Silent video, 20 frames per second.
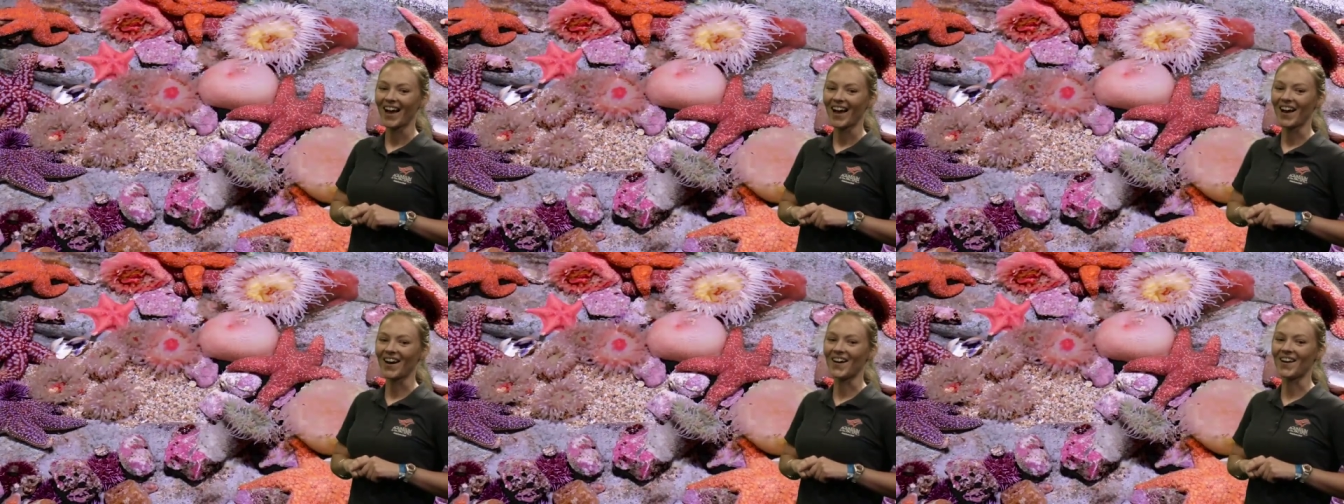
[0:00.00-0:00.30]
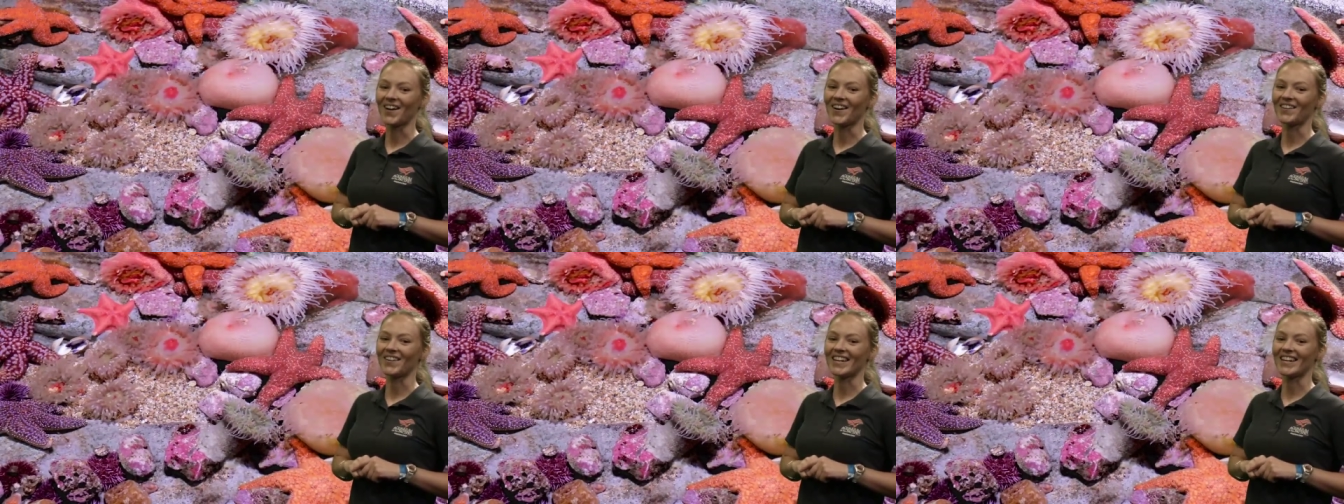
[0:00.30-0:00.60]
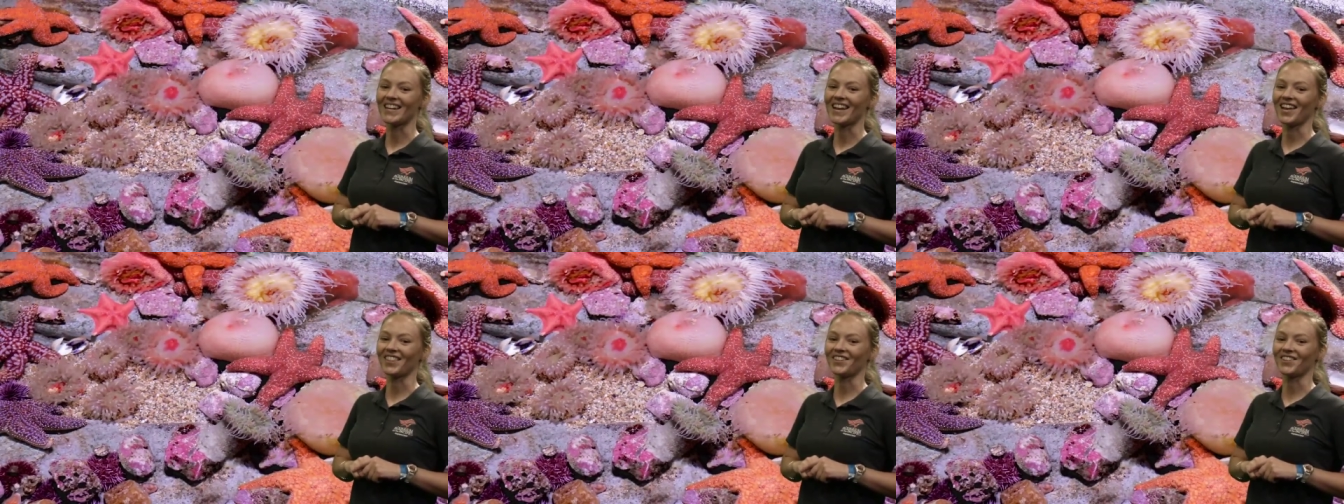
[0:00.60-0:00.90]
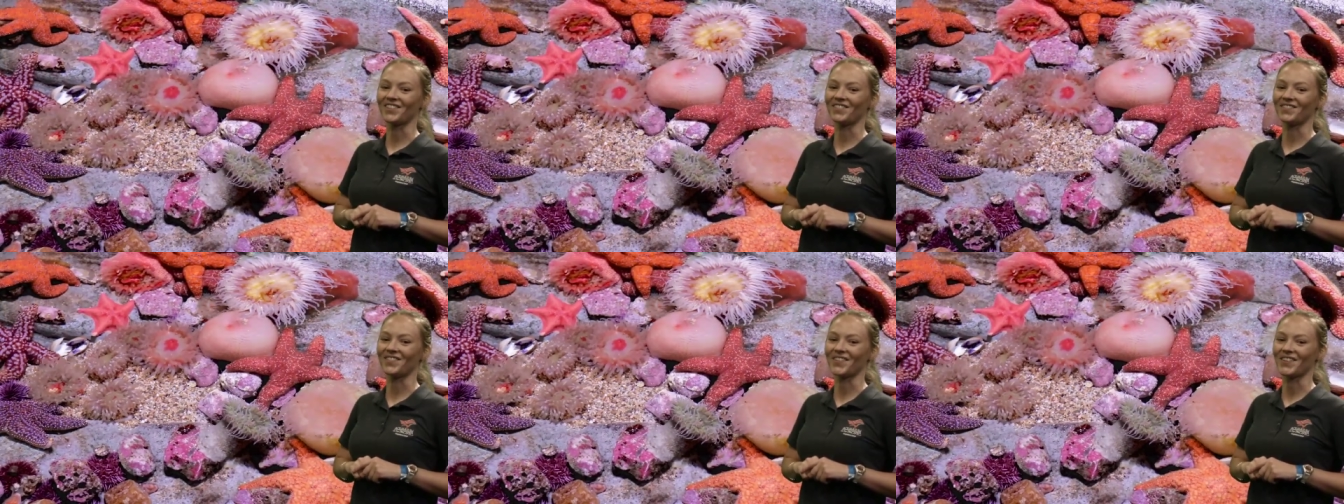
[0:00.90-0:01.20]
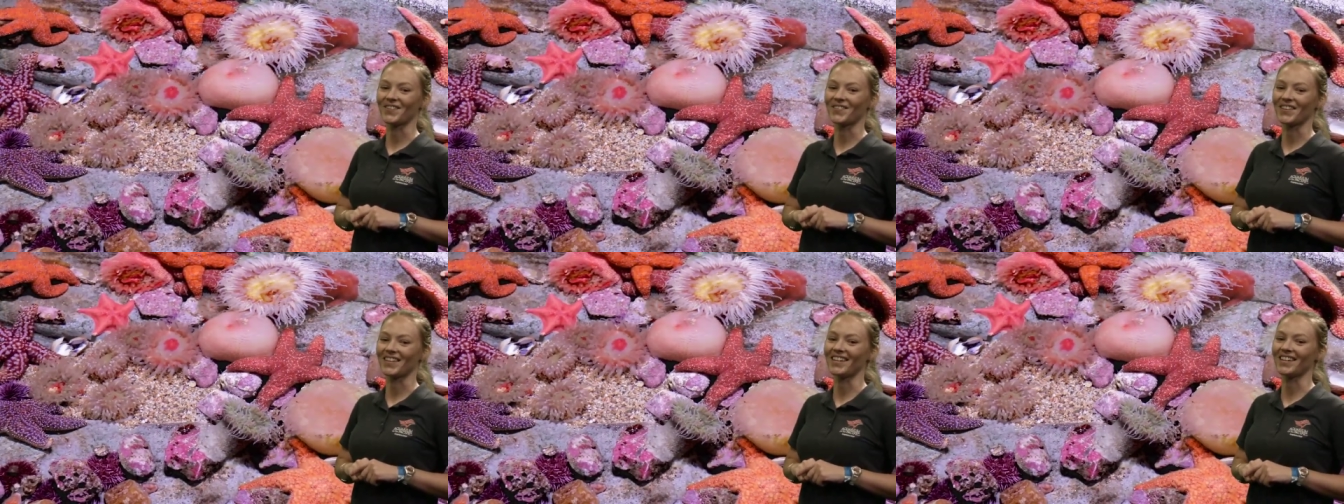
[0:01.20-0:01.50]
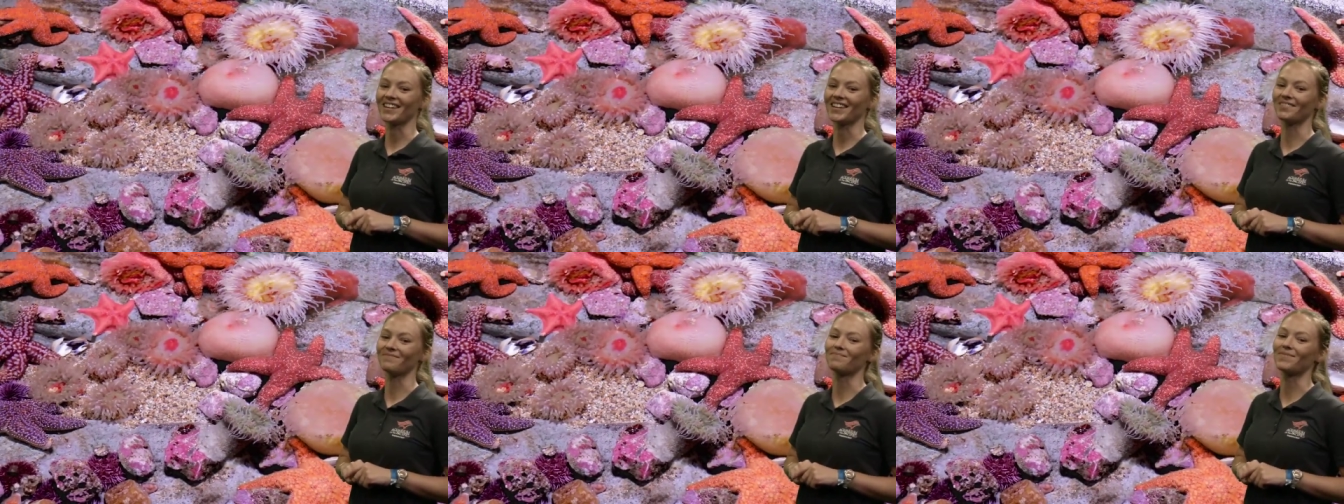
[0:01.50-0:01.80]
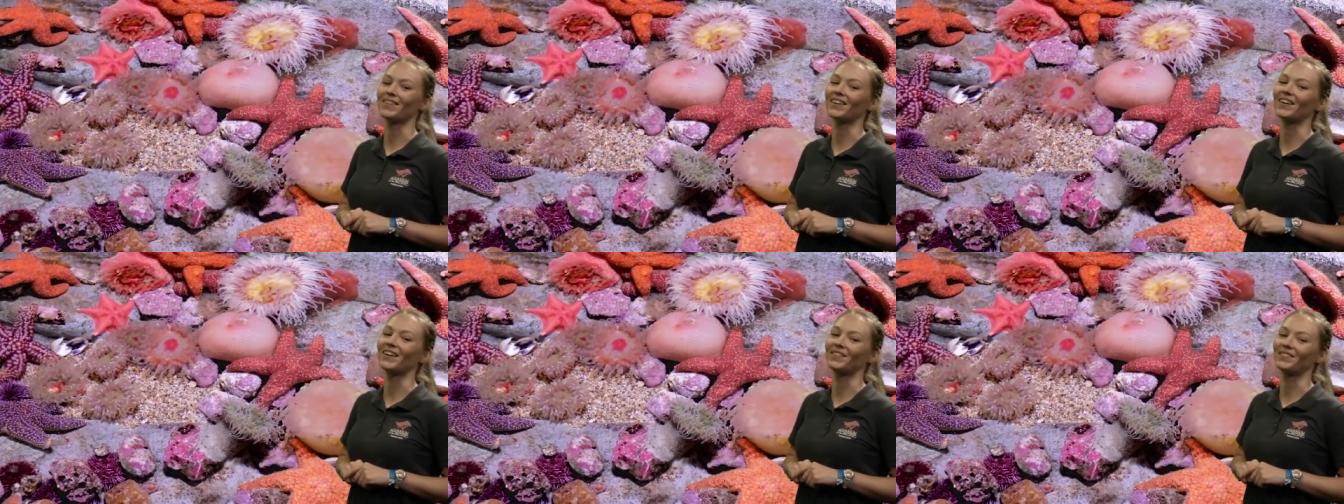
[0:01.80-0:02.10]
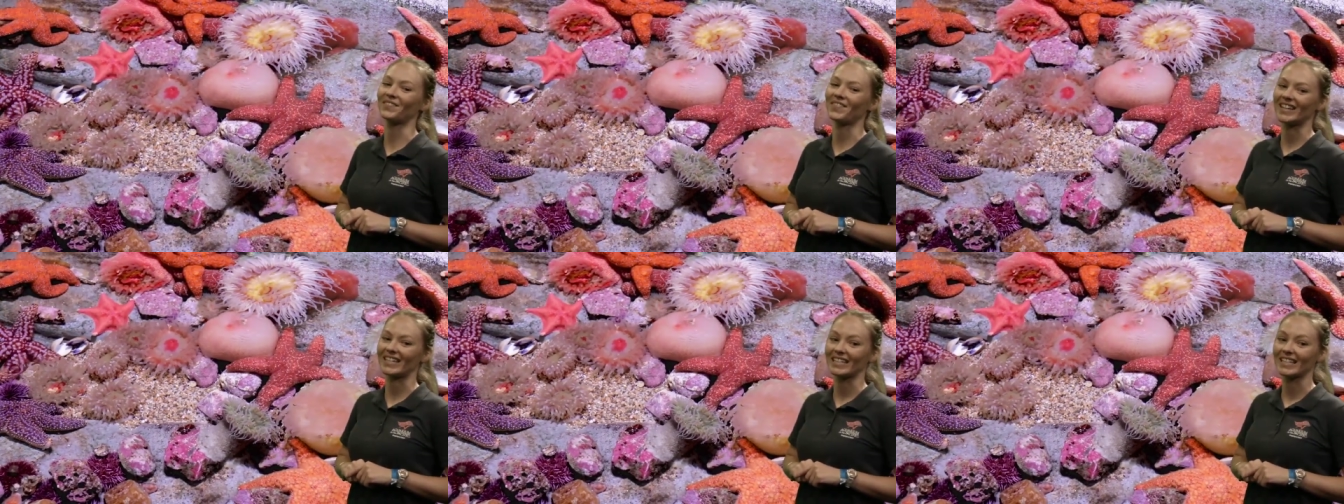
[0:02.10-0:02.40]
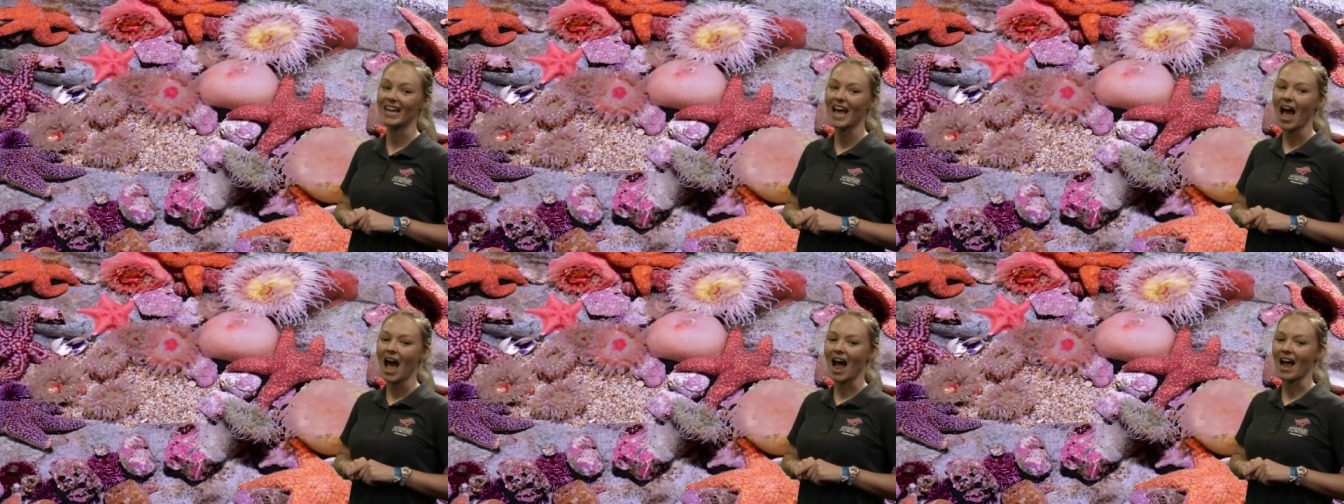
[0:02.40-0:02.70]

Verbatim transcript: Oh, another view here. Perfect.